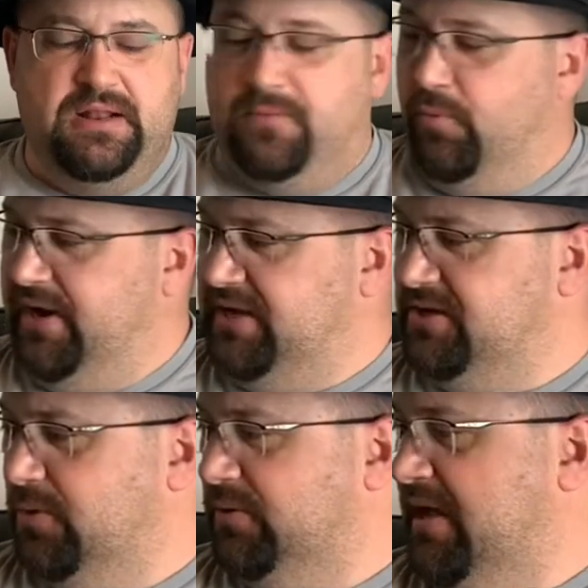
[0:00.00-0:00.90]
What I
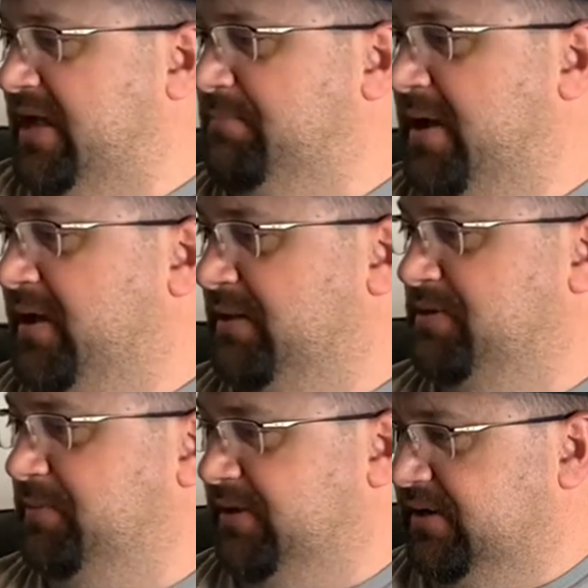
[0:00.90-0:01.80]
don't like about it, let me
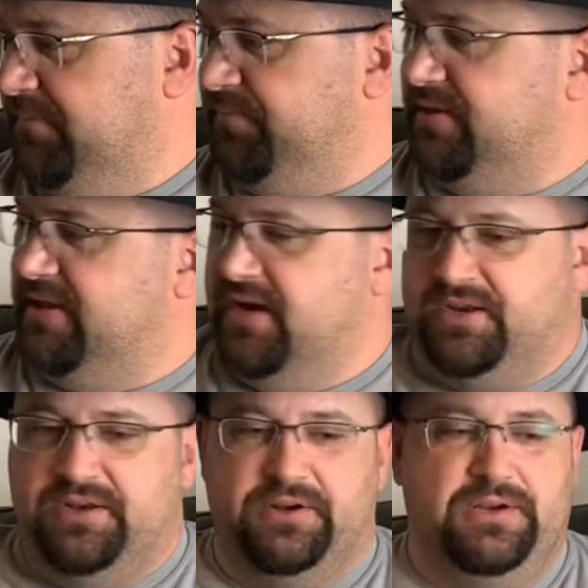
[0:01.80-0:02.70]
put a gun
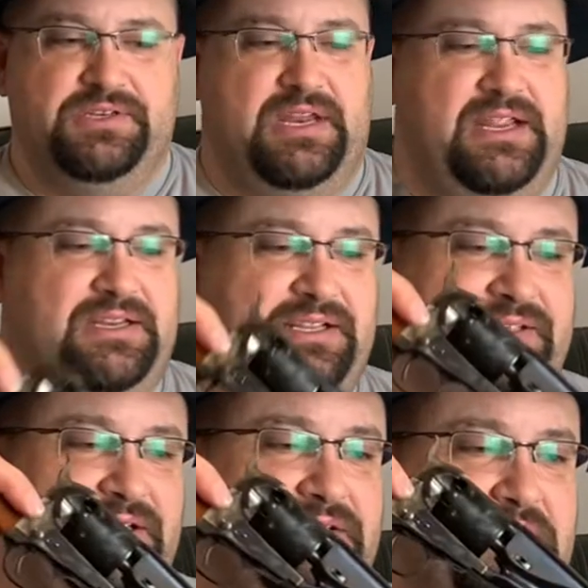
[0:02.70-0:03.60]
in here. Here's an
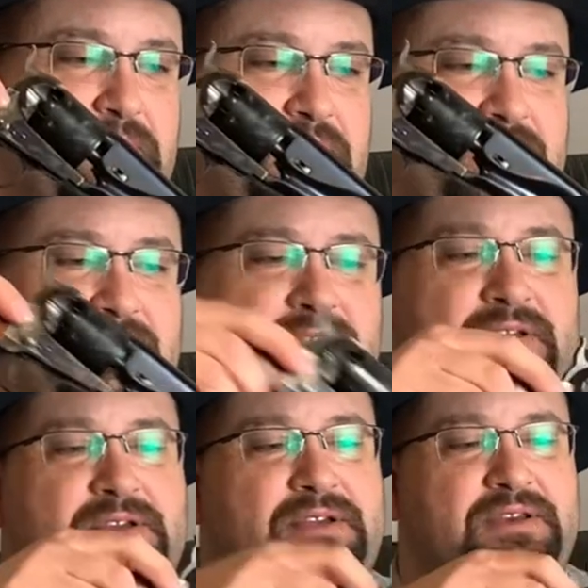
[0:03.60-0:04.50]
1861
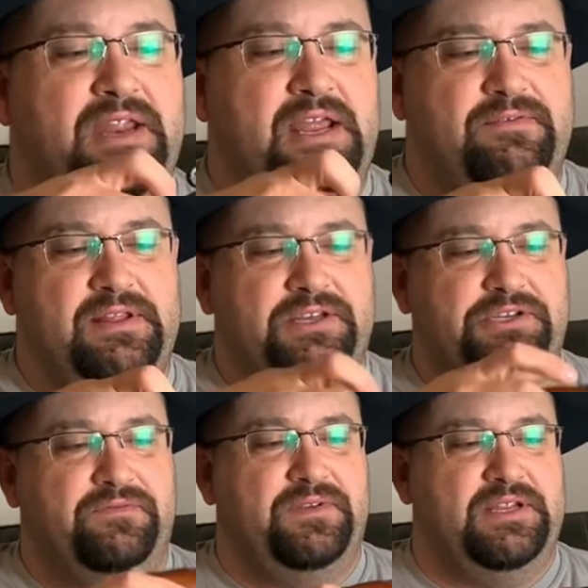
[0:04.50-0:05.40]
Navy that
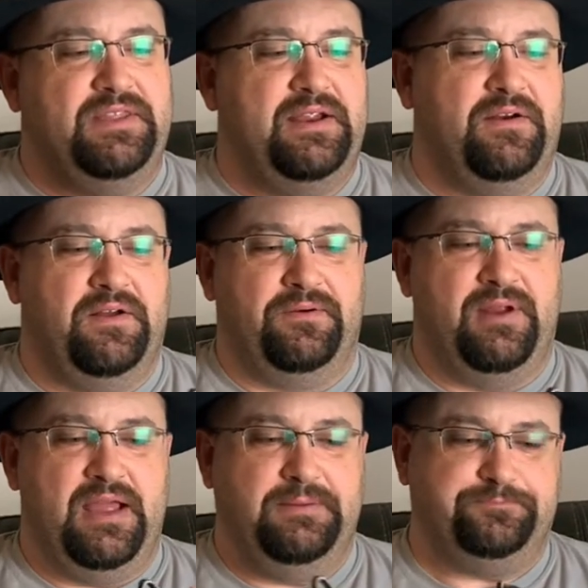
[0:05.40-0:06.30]
should fit in there all
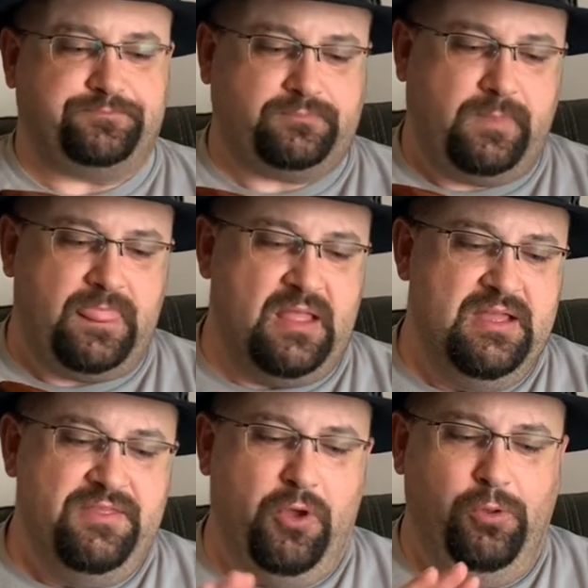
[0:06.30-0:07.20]
right.
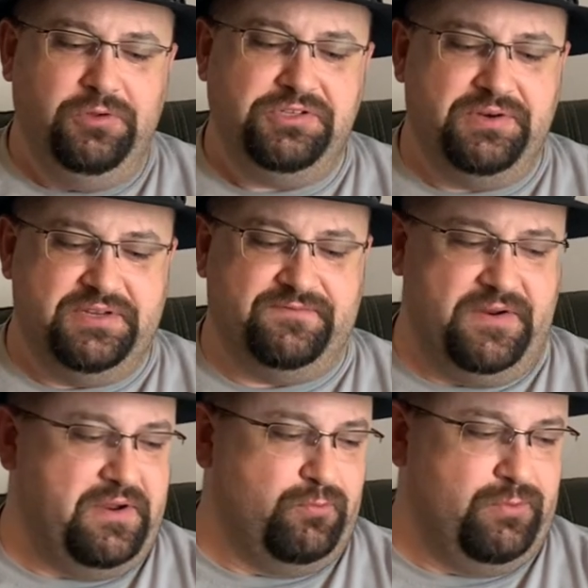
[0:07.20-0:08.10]
The holster is
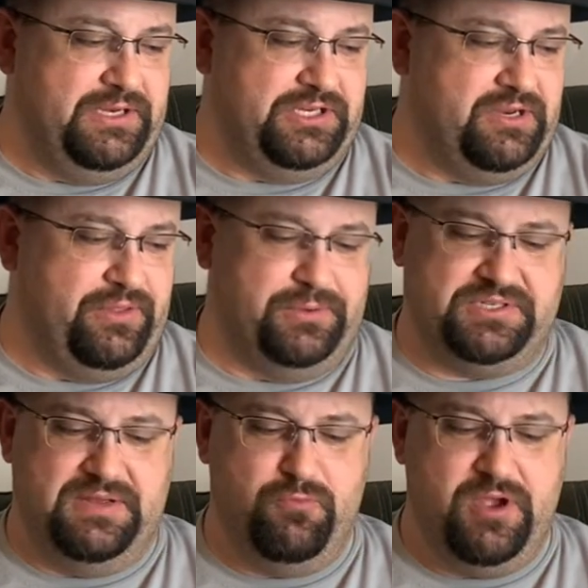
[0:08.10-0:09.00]
very rigid, although
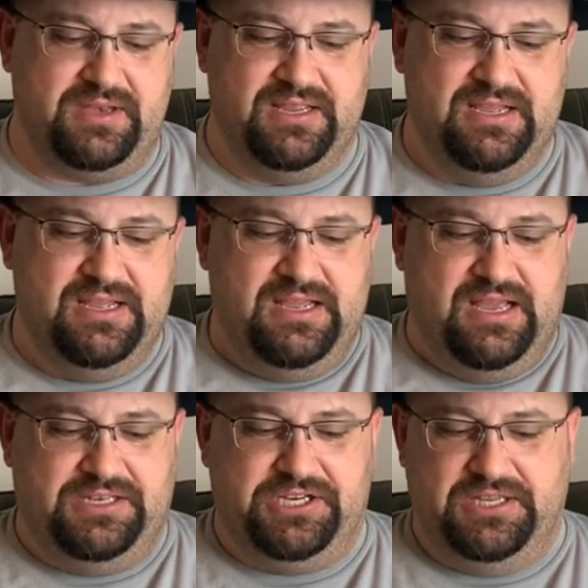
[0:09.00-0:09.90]
somewhat
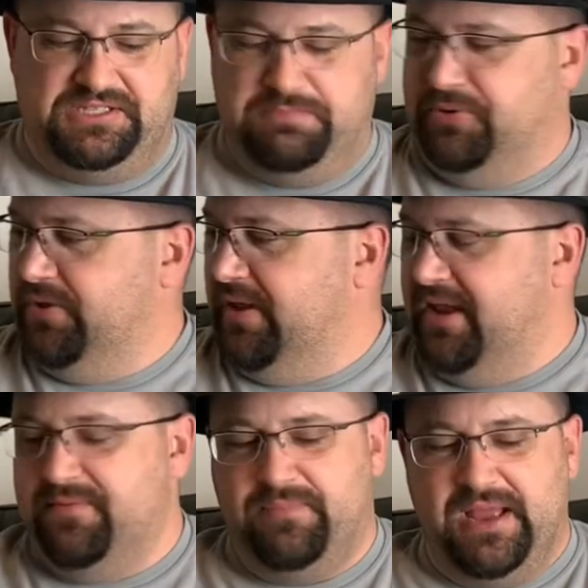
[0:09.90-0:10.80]
adjustable.
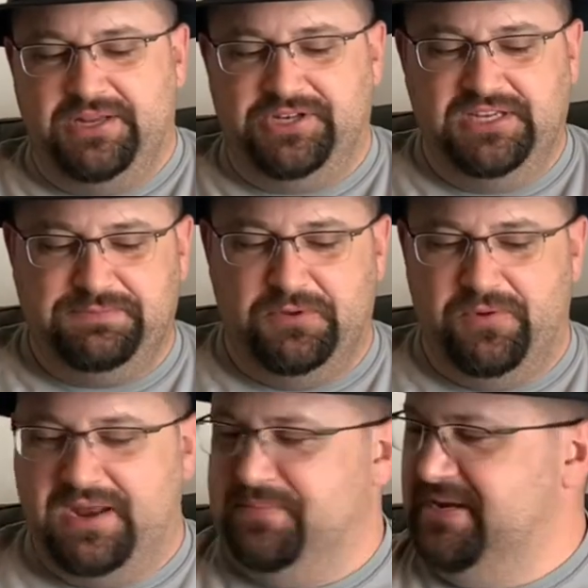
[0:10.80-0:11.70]
And by adjustable,
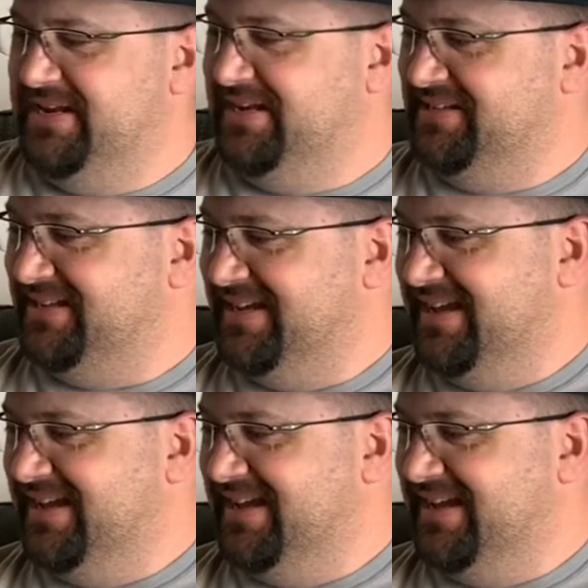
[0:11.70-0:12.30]
what I mean is